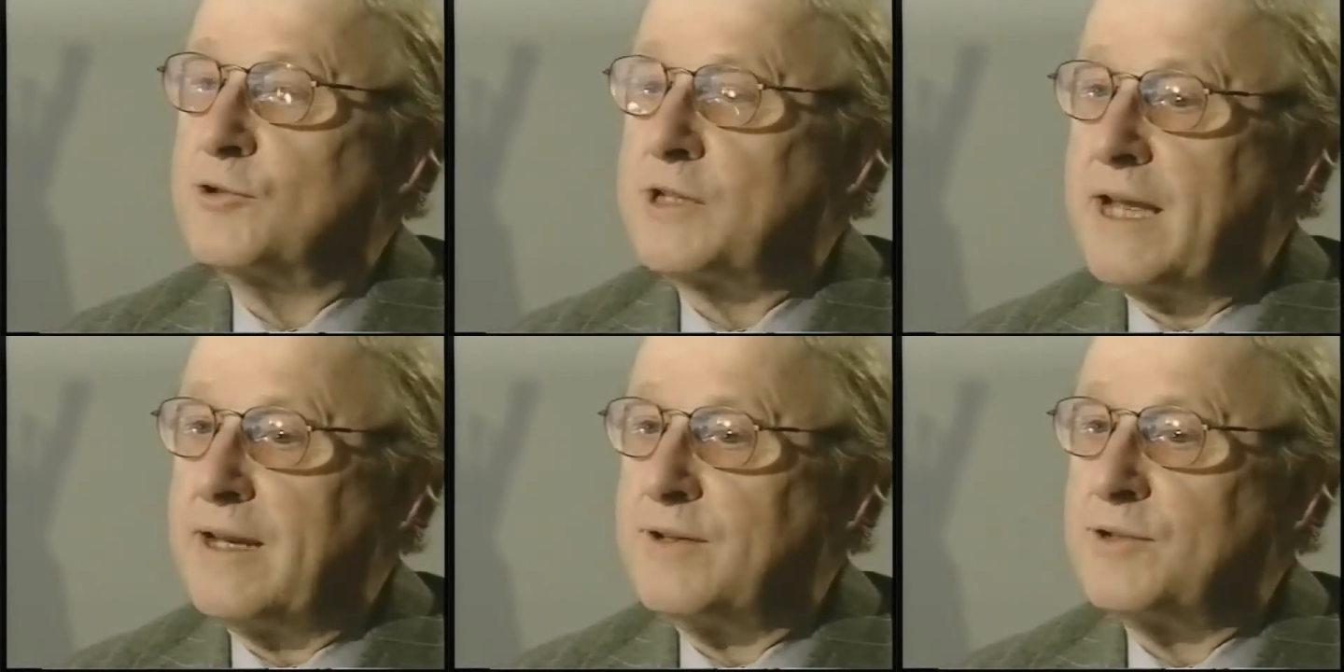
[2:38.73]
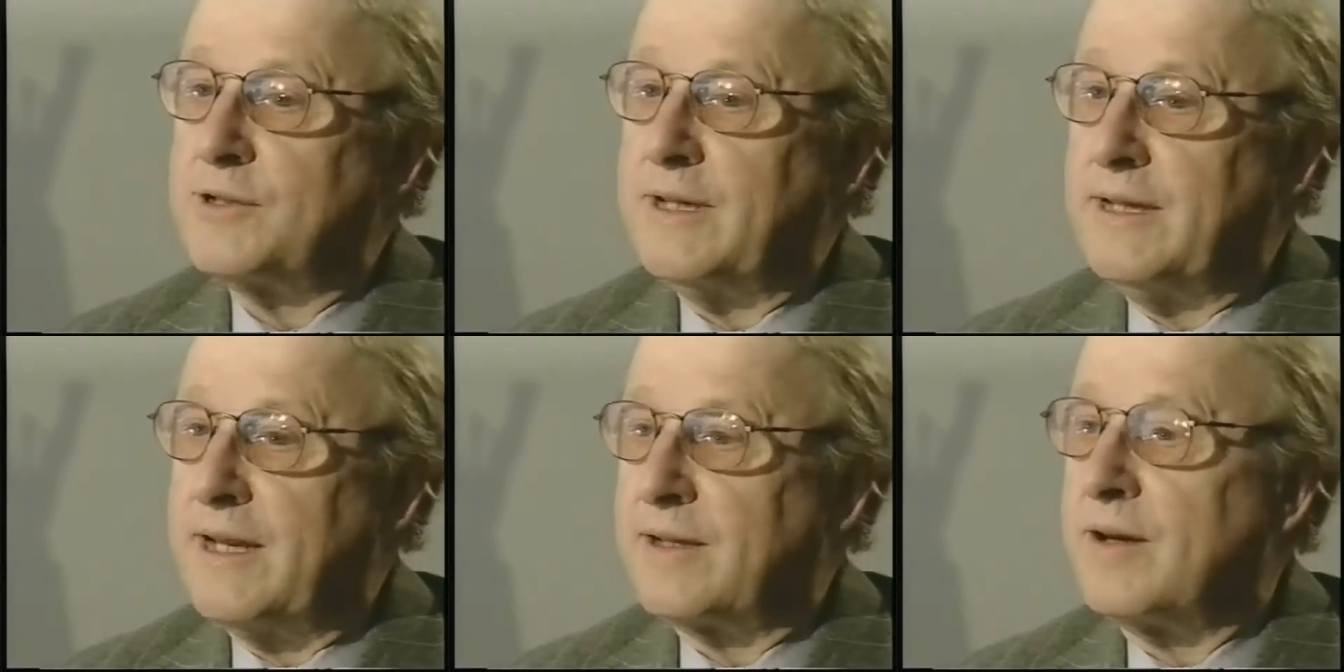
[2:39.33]
The challenge
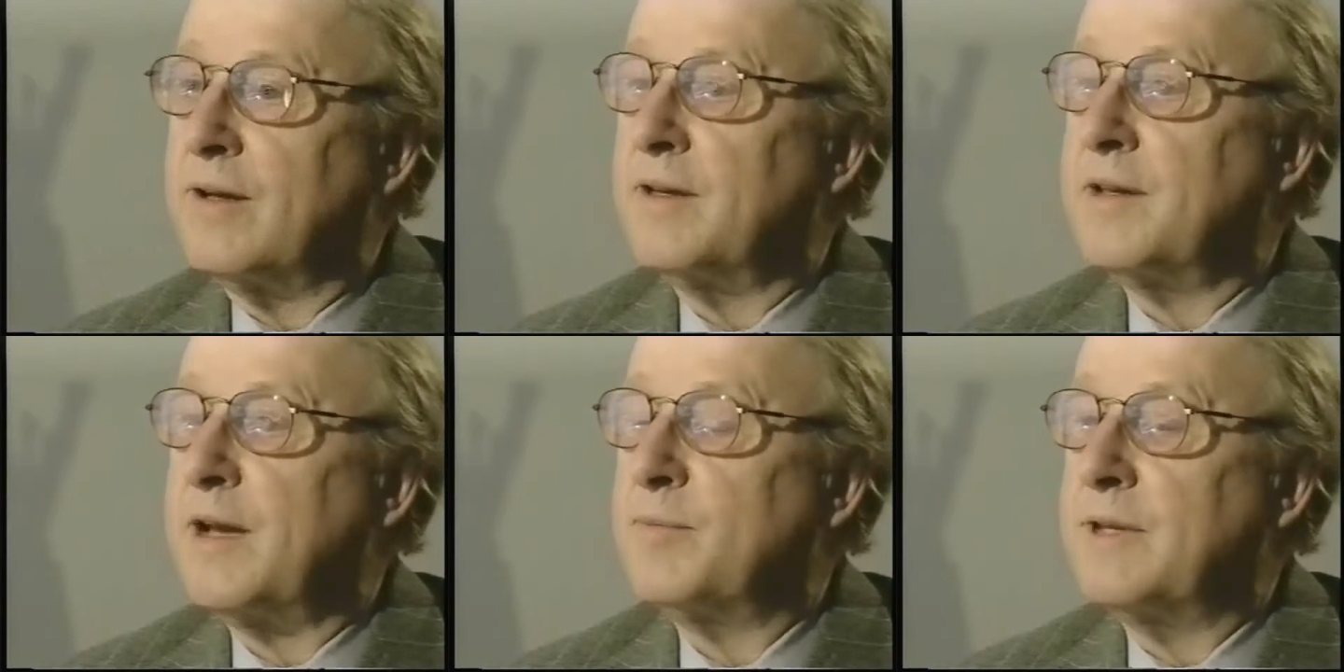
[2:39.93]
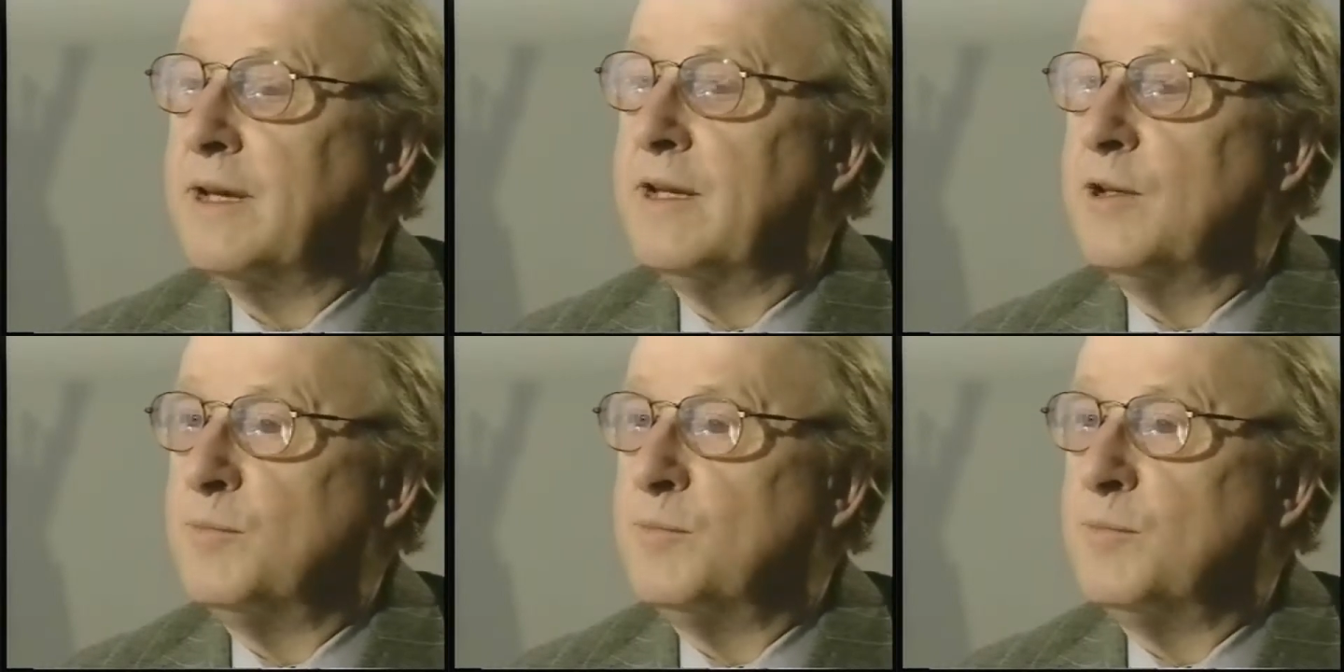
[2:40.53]
in that concept,